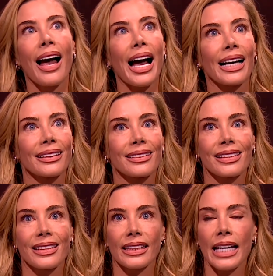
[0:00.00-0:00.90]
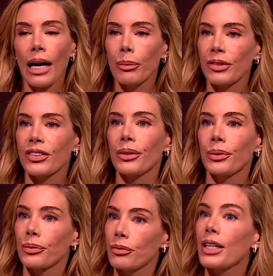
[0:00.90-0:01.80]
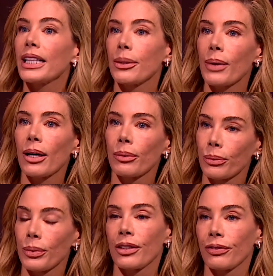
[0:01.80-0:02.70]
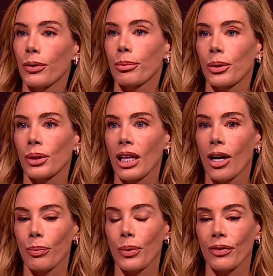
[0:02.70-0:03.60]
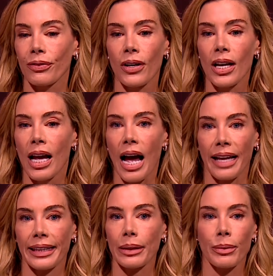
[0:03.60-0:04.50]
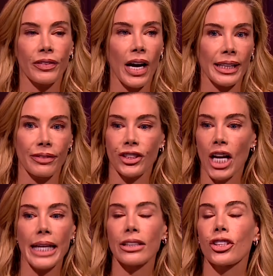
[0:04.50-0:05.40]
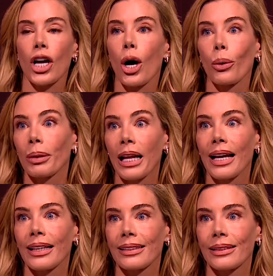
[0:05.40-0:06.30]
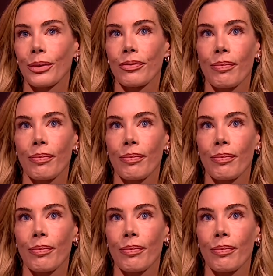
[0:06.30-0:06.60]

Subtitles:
And yeah, we've done really well with the football club. I think we've kind of changed the whole place. We've